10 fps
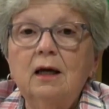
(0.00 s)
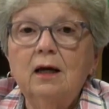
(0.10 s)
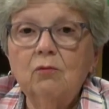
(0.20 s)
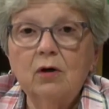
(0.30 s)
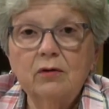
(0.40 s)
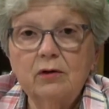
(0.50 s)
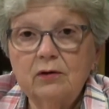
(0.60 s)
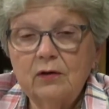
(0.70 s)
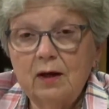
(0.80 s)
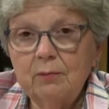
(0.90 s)
and what the
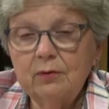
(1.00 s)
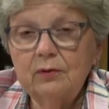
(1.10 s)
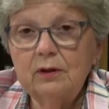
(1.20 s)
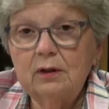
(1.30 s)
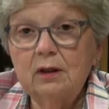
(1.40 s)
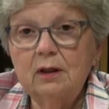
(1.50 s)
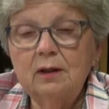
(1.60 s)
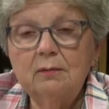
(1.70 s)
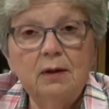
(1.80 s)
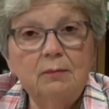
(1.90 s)
disciples had
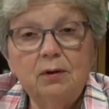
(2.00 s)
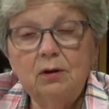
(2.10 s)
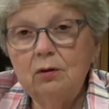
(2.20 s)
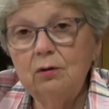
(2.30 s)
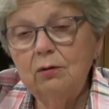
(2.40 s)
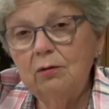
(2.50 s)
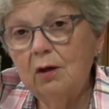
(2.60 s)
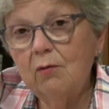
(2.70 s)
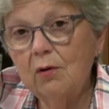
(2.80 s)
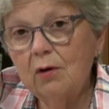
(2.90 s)
done, and maybe knew who
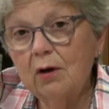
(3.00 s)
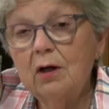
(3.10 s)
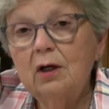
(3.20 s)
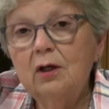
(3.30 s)
they were.